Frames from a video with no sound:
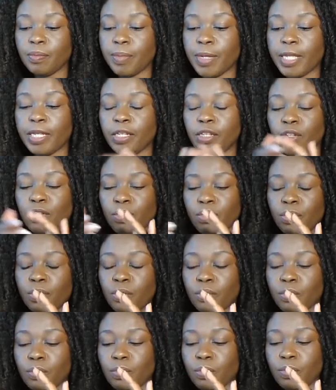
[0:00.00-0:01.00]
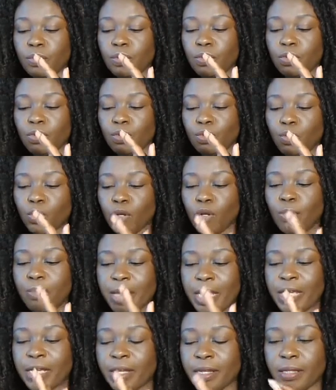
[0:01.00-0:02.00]
But you will
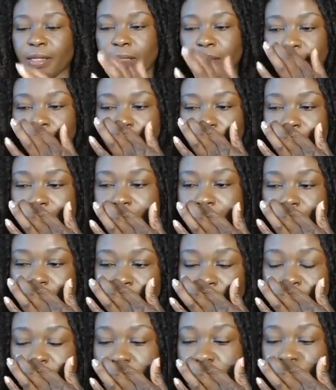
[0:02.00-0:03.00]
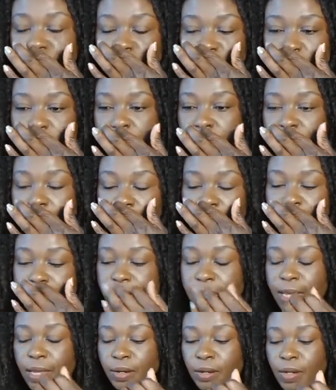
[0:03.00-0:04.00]
make the best decision,
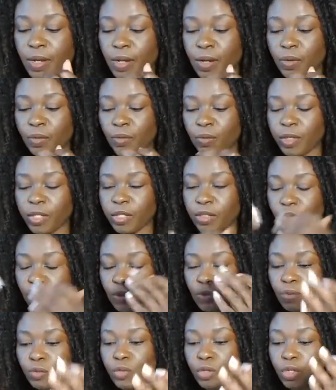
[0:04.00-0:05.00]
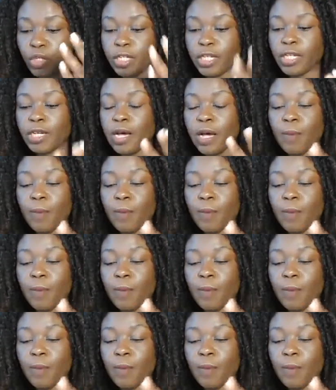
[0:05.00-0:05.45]
again, with you looking